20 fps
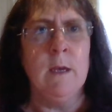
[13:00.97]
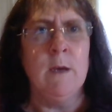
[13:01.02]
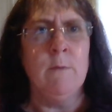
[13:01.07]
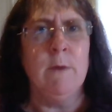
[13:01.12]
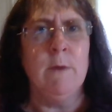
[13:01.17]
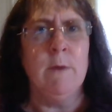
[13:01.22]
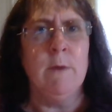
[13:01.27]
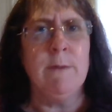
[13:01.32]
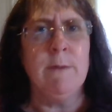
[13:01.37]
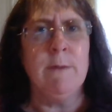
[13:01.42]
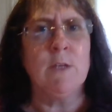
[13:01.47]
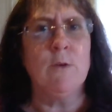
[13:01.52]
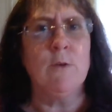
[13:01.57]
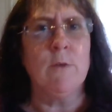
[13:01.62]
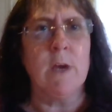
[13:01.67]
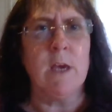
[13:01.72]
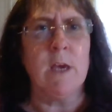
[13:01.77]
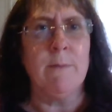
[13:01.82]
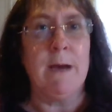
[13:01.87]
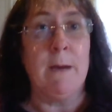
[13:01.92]
We're going to be
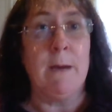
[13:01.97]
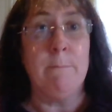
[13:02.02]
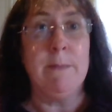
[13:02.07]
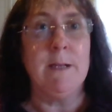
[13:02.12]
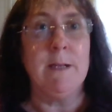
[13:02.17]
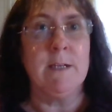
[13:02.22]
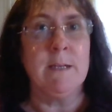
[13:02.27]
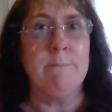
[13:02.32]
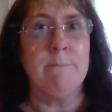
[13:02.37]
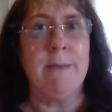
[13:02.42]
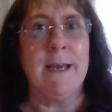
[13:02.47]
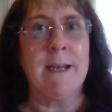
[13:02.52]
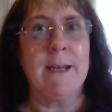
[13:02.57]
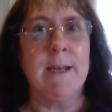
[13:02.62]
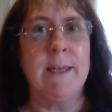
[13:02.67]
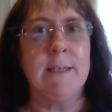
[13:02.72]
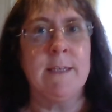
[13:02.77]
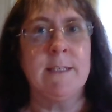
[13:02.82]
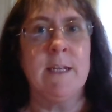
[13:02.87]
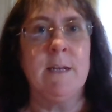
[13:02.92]
talking about building
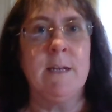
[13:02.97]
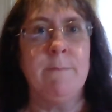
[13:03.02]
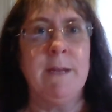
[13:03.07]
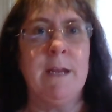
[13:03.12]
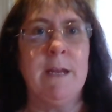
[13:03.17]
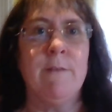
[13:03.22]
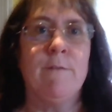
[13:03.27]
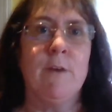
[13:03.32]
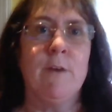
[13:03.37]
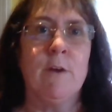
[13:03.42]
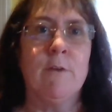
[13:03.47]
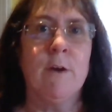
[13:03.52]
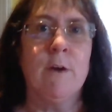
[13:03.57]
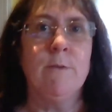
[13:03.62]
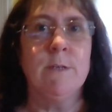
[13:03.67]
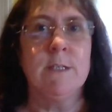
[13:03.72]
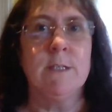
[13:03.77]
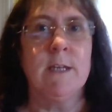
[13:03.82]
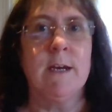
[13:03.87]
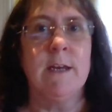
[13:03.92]
backlinks in a minute for your
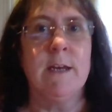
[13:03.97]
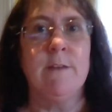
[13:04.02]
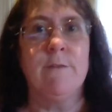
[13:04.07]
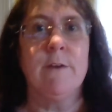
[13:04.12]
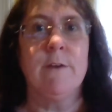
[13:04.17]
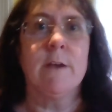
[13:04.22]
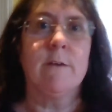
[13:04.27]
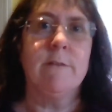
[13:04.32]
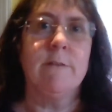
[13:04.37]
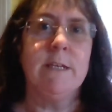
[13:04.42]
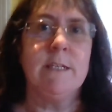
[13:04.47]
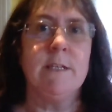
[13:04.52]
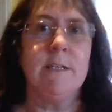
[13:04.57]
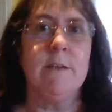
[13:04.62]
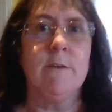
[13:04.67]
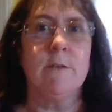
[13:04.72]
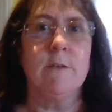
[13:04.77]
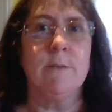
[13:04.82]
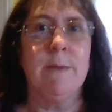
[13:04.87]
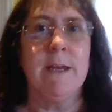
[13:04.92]
own site, for
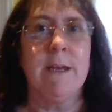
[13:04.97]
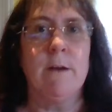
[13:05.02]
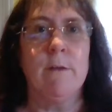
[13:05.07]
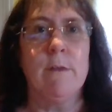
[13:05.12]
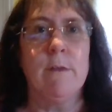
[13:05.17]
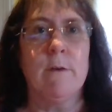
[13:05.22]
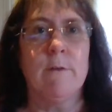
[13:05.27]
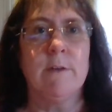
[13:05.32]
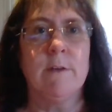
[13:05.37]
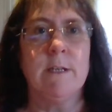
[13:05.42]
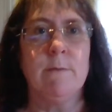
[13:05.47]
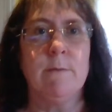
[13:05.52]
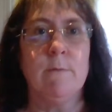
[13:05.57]
increasing your domain authority.